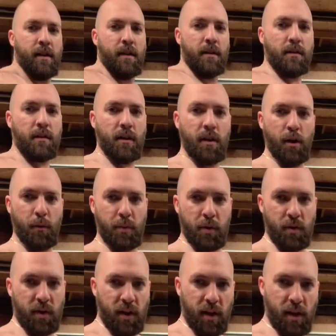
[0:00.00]
It's gonna help you
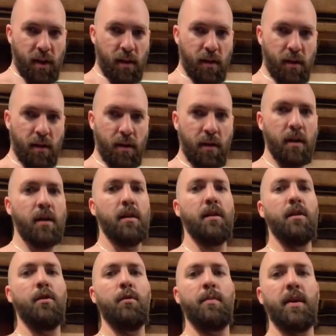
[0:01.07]
get a
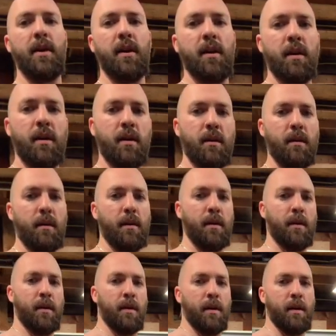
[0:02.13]
little bit
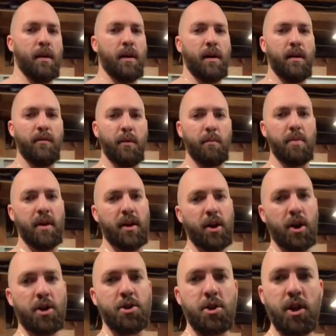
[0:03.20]
of a bigger
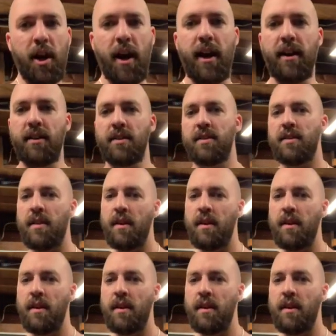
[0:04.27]
chest.